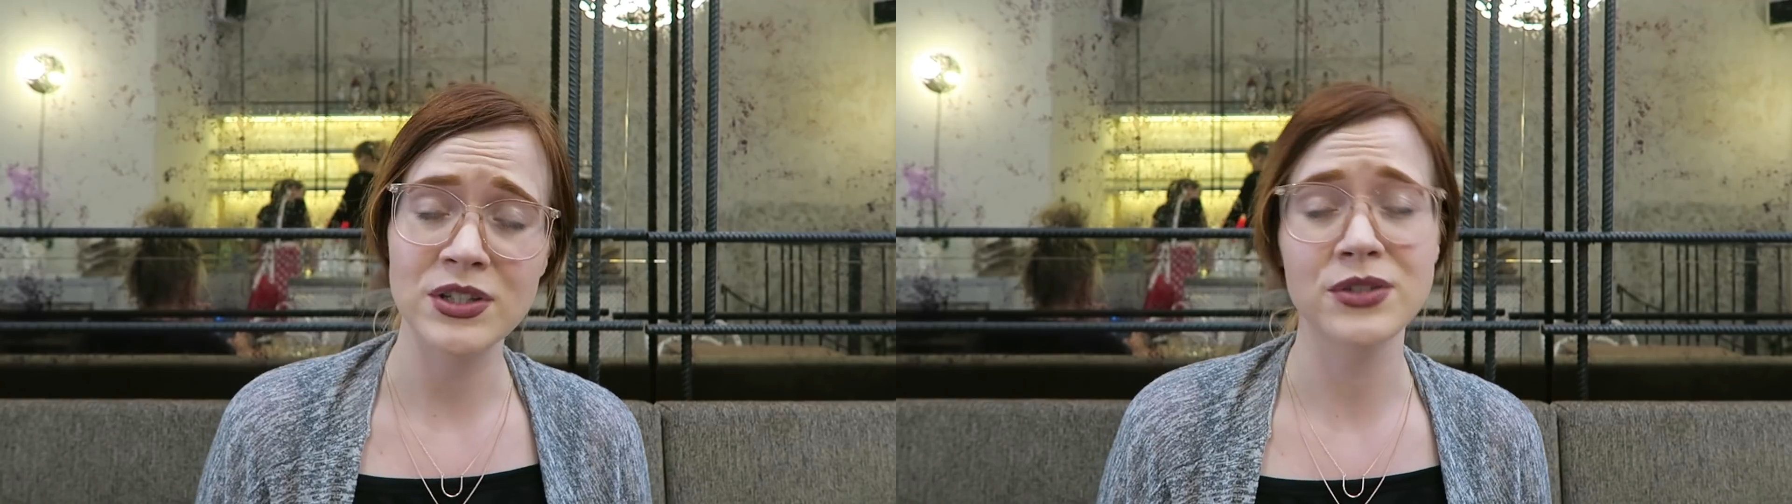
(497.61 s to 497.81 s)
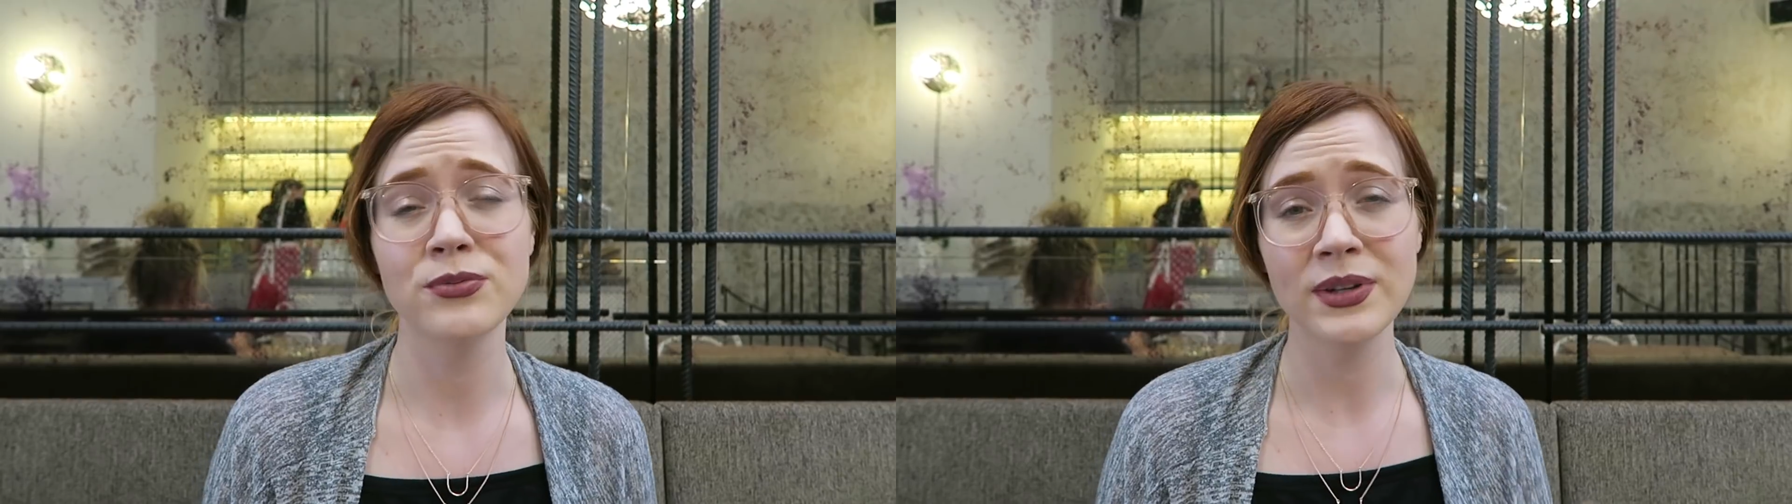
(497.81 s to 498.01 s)

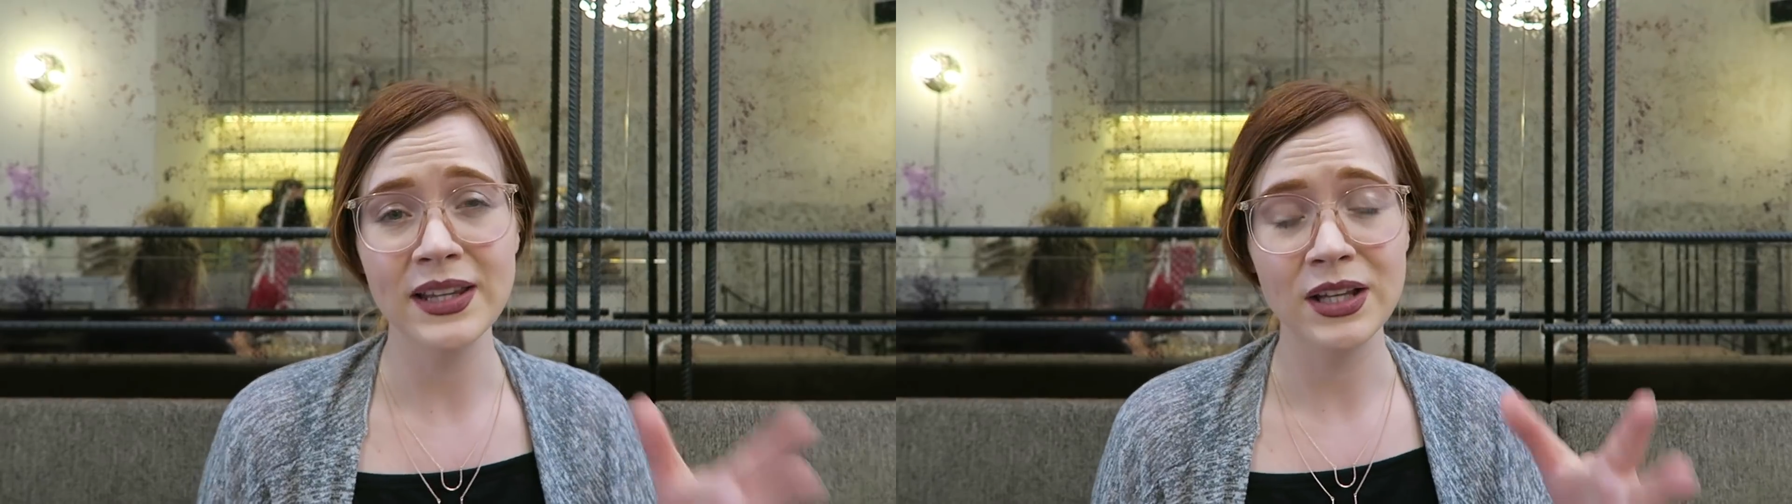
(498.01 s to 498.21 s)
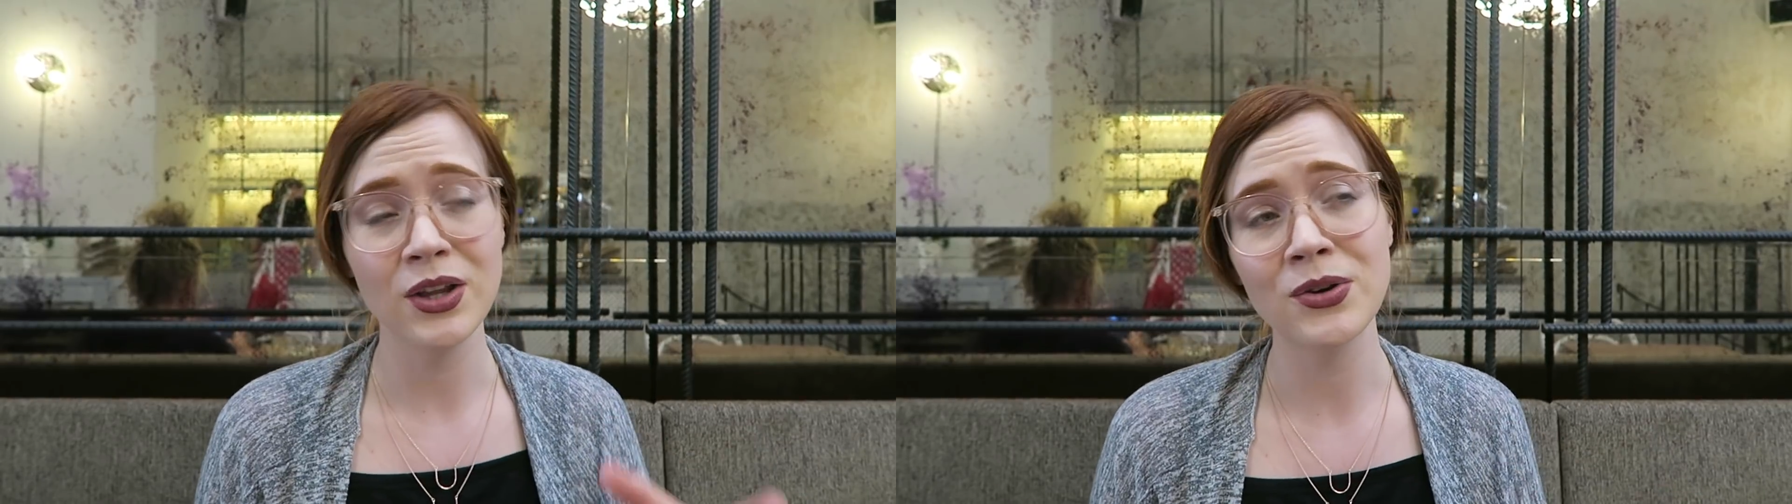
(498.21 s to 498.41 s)
which is
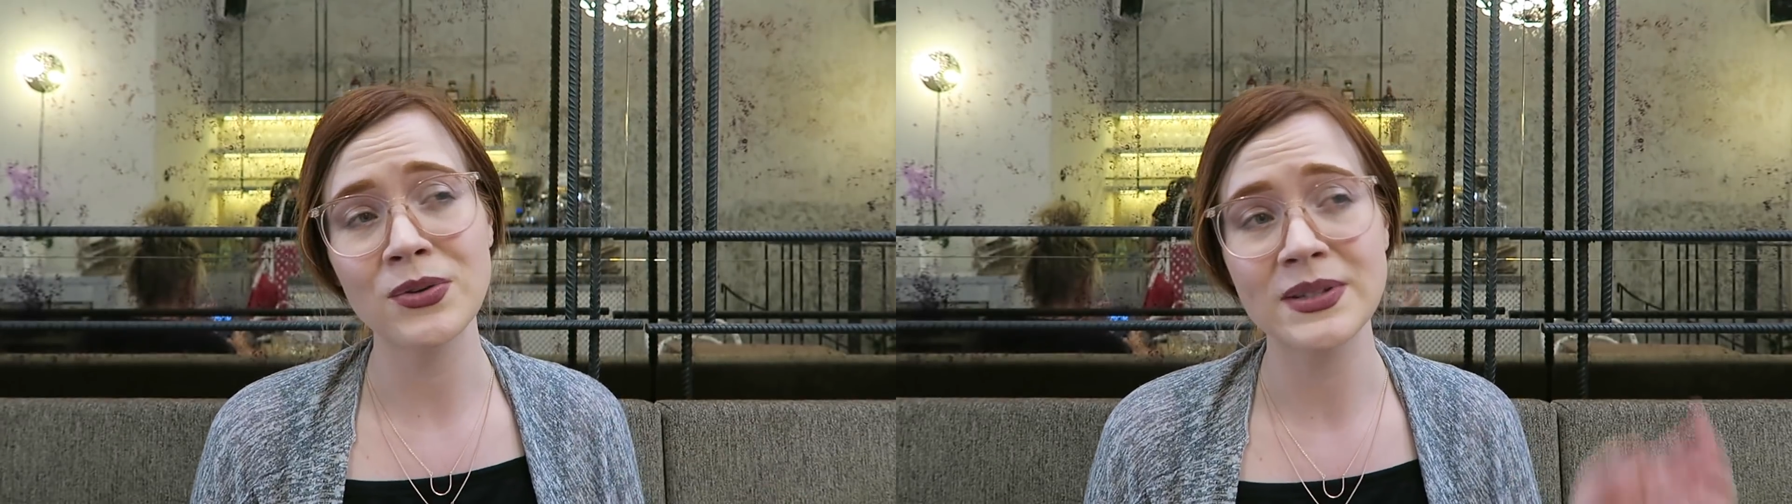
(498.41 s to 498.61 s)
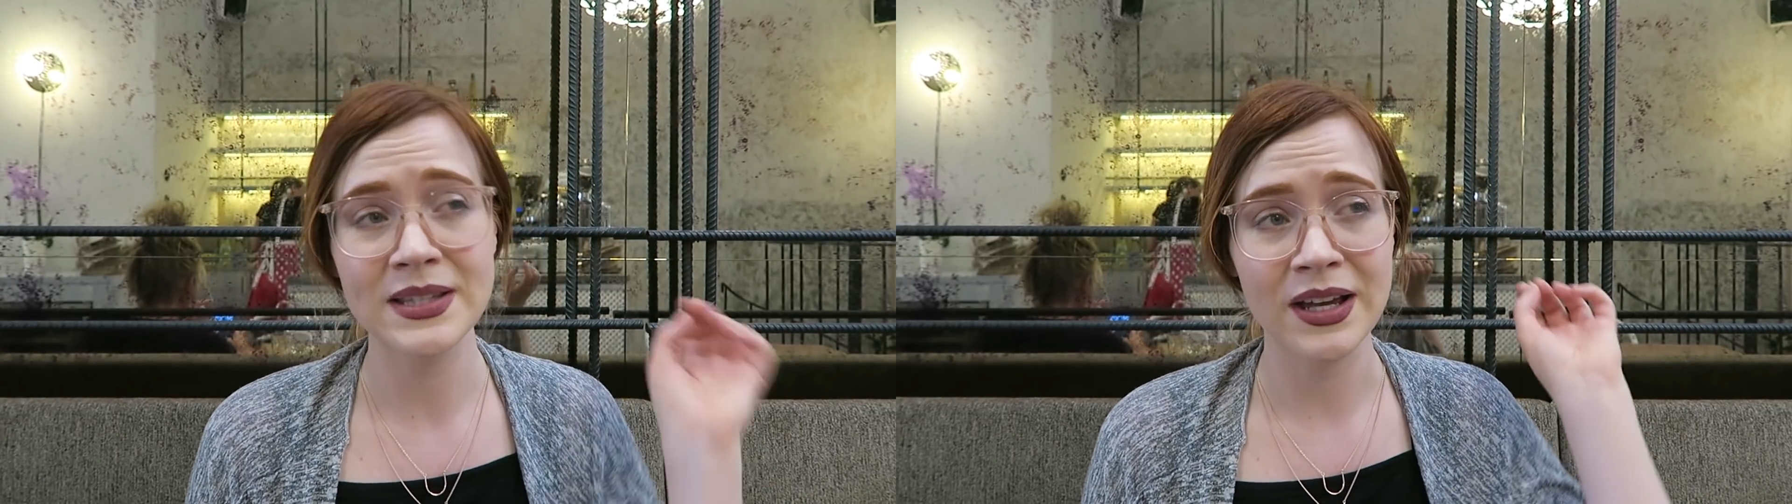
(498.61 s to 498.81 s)
really
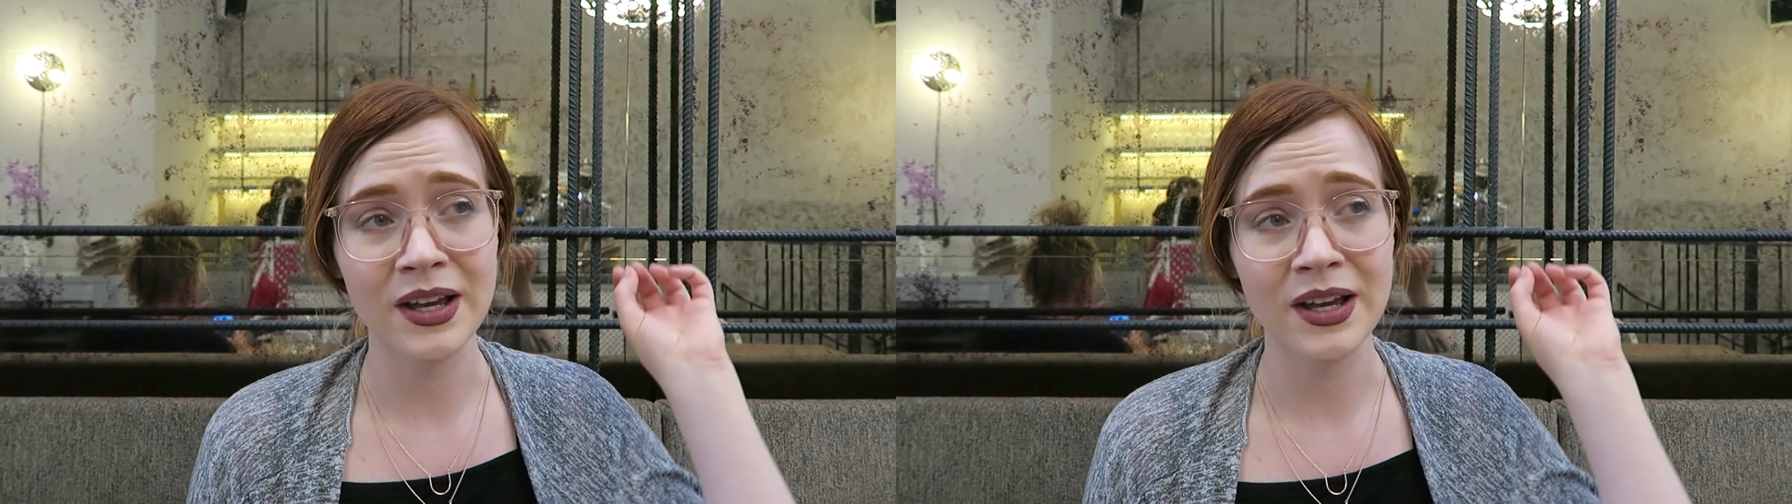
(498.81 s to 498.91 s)
close